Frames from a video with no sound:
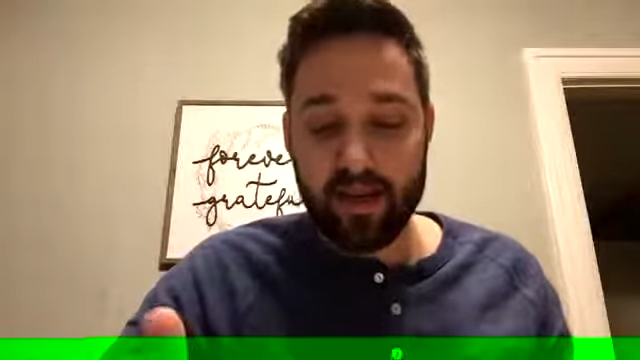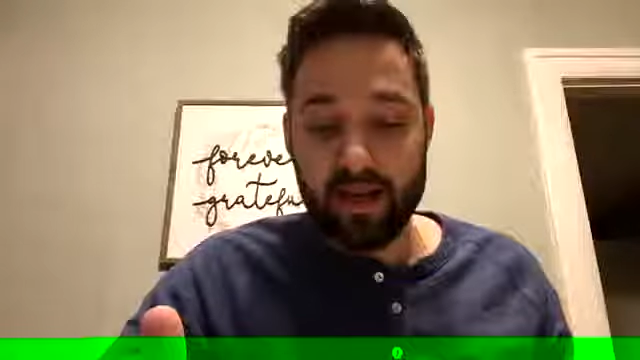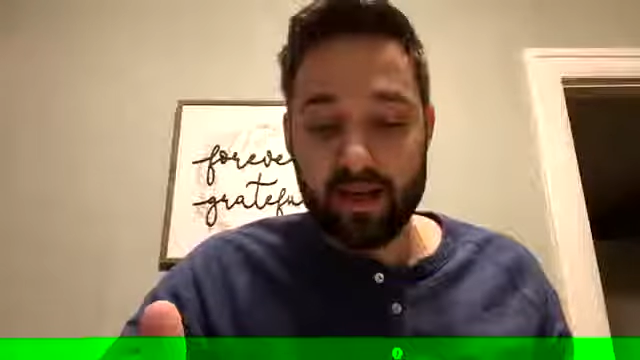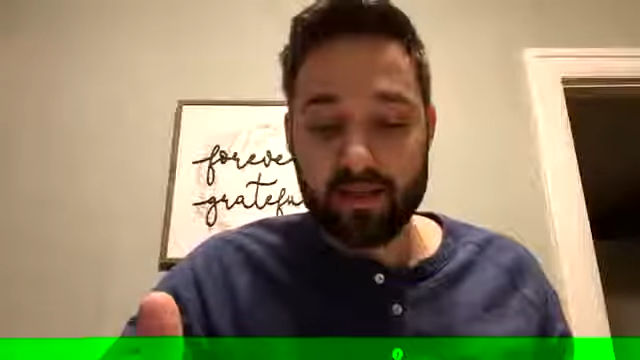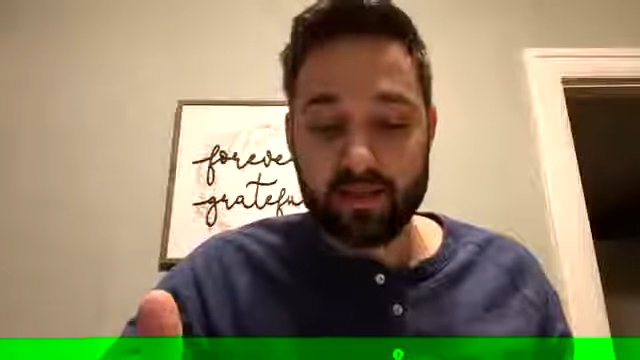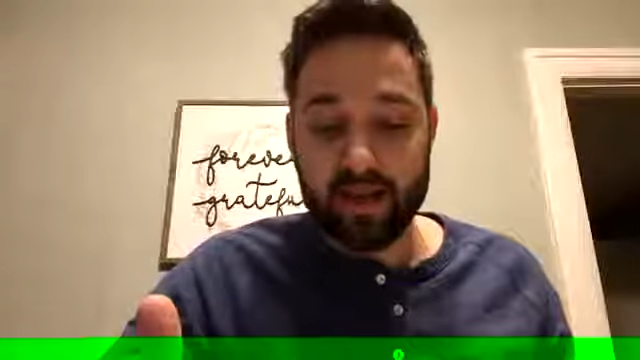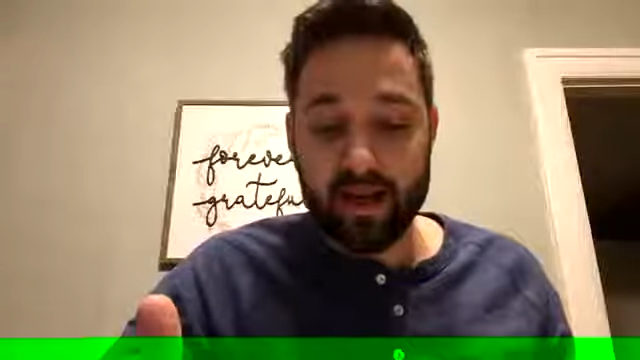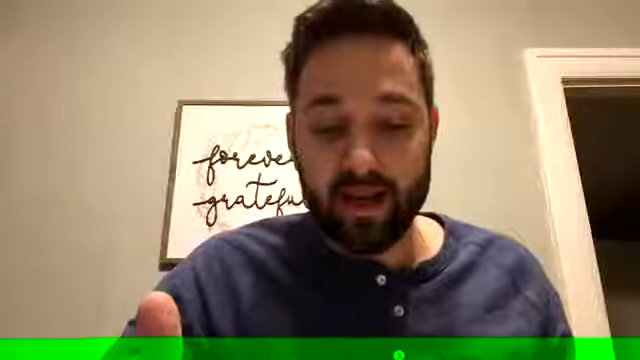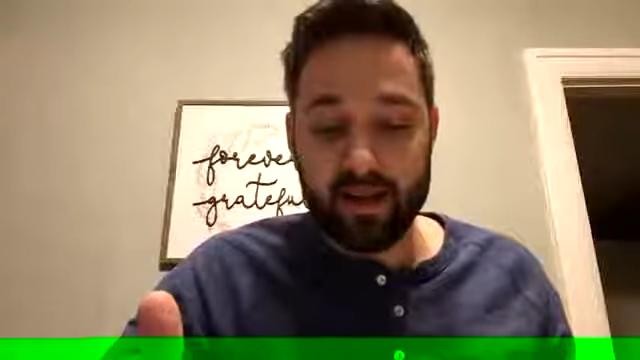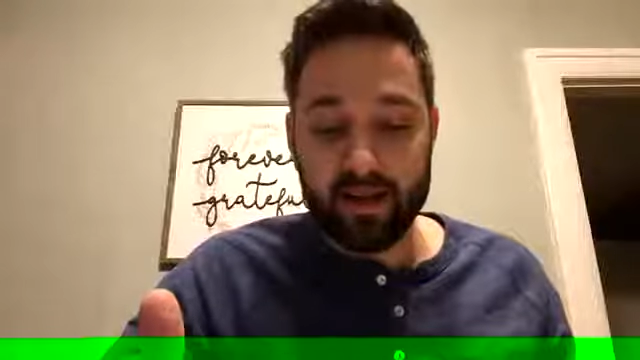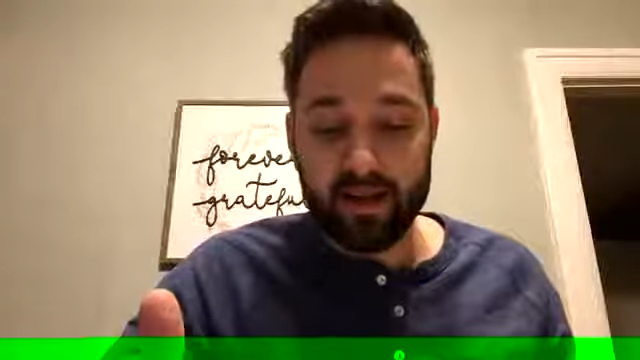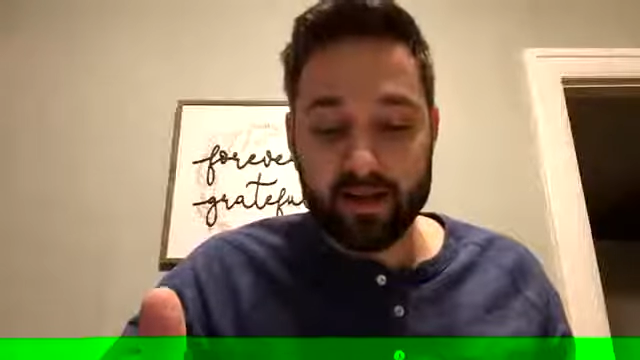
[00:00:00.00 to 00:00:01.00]
is
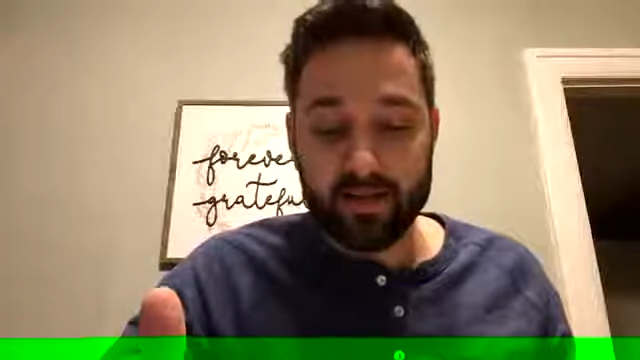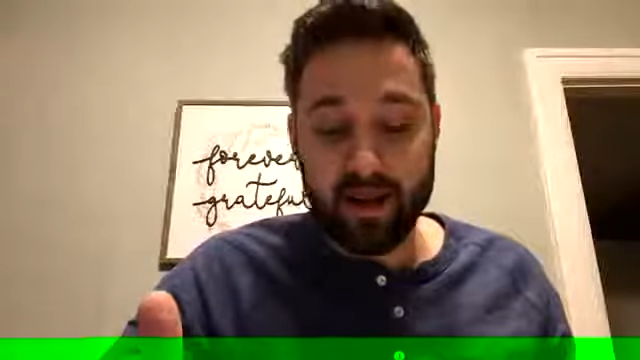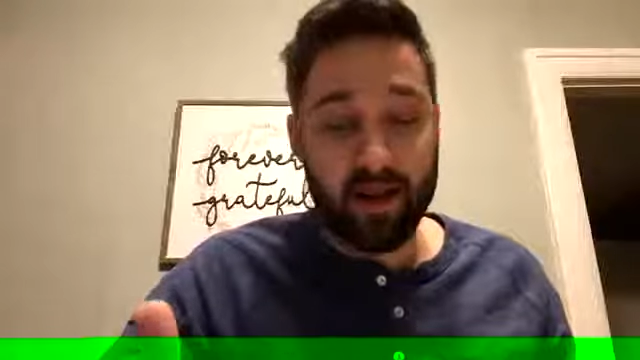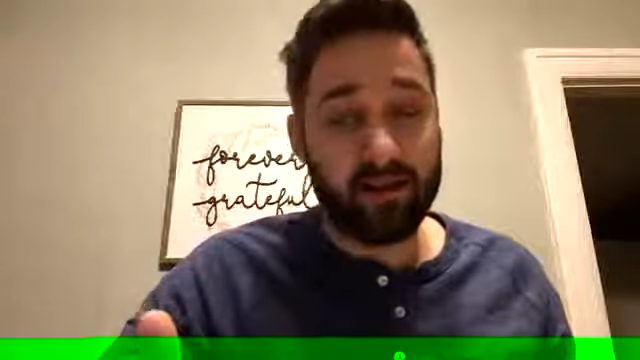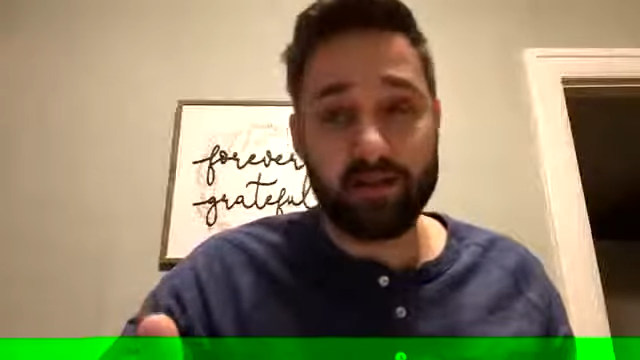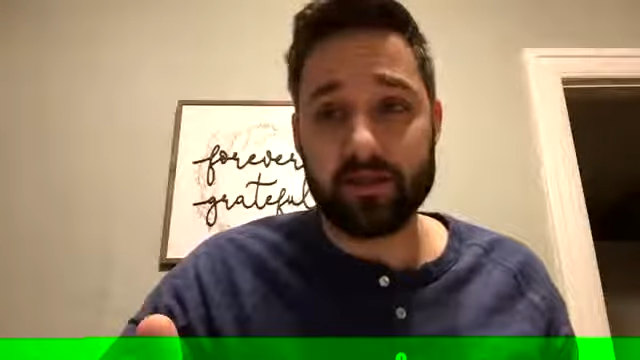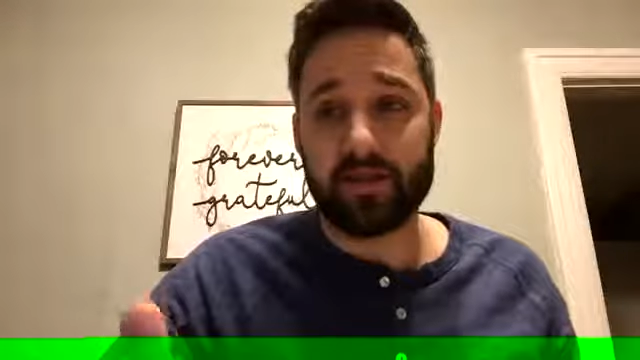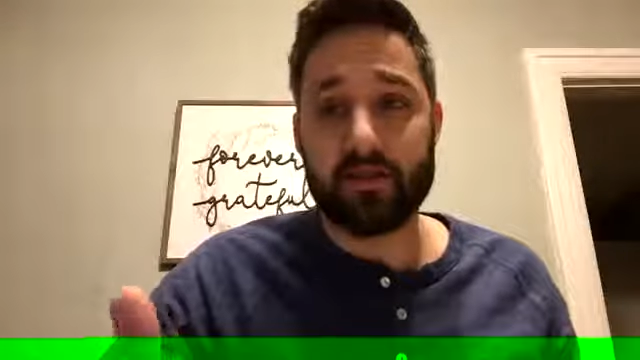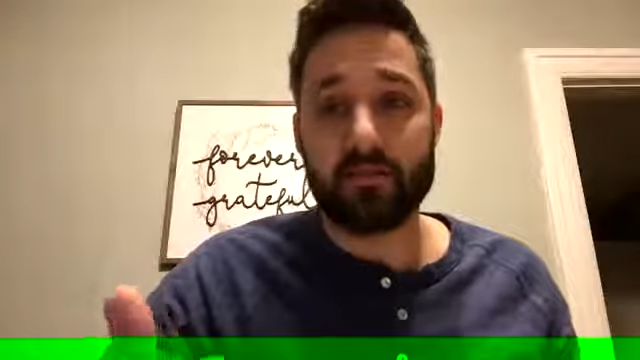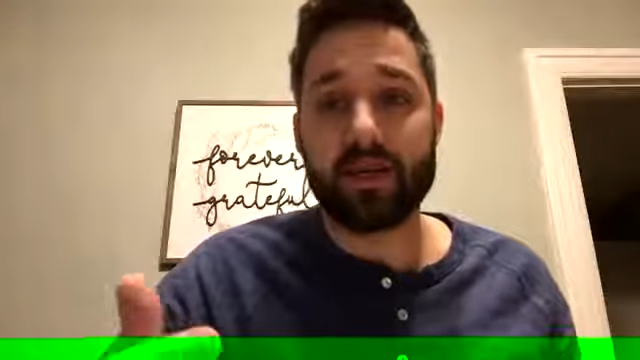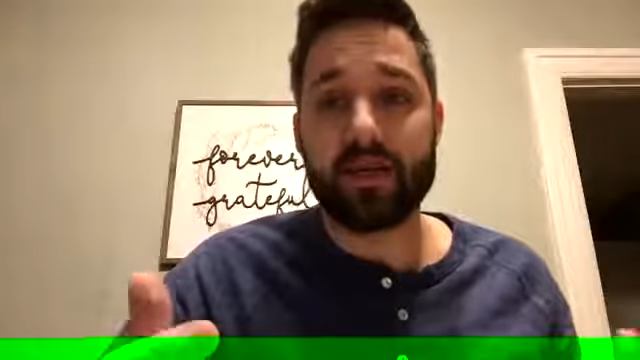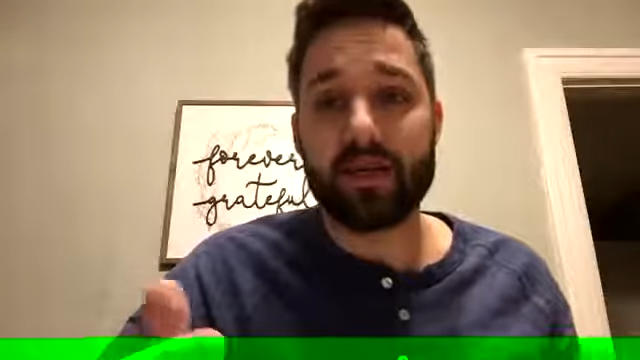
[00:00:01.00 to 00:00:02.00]
that it's not always going to
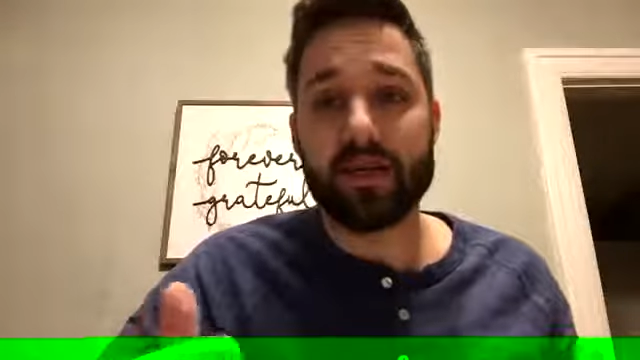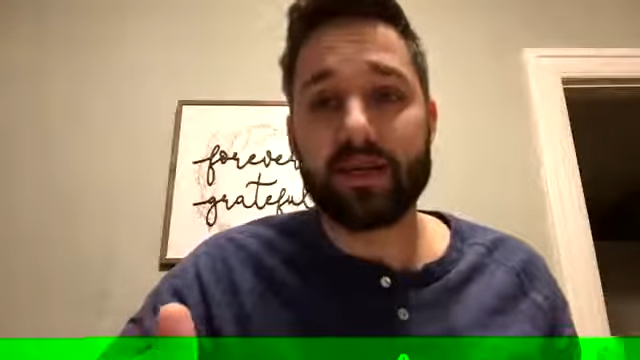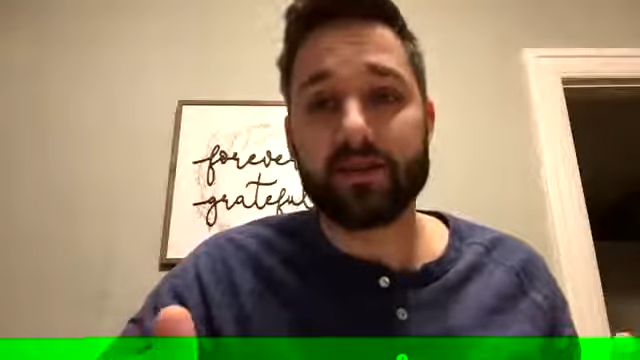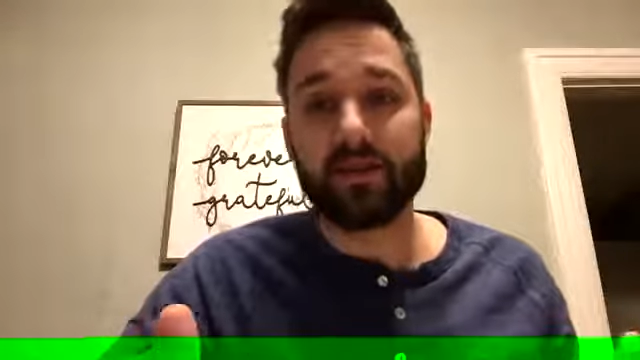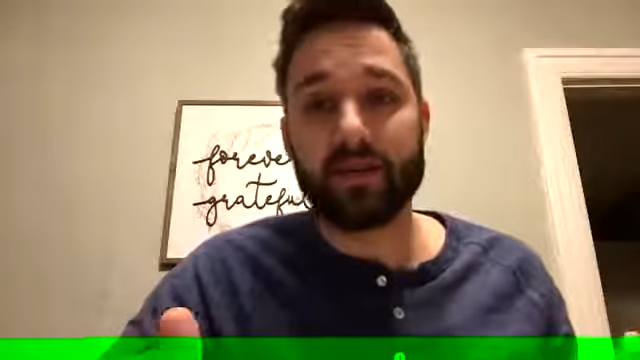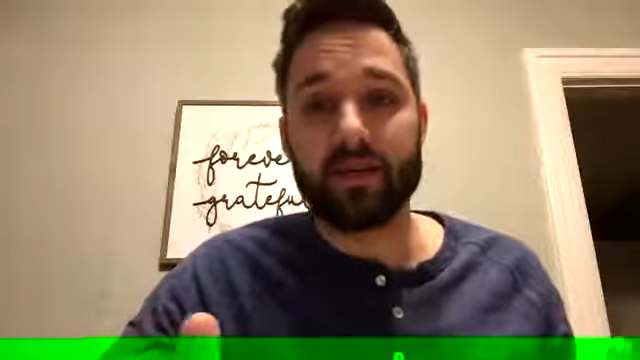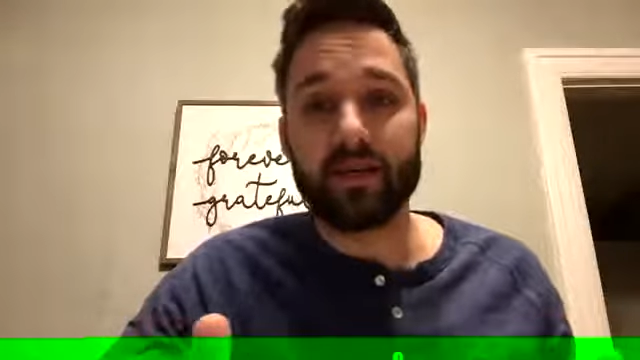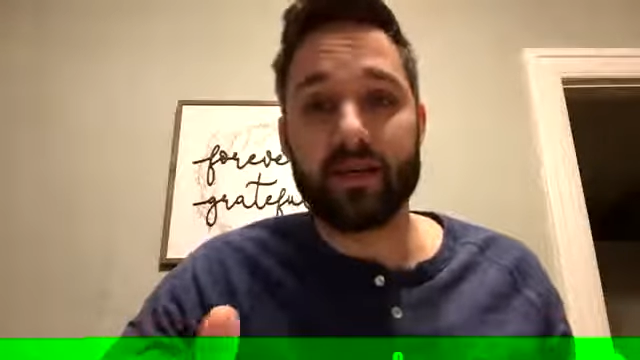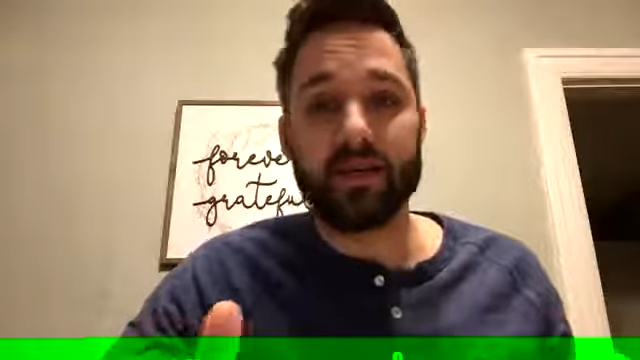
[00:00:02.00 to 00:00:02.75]
be easy.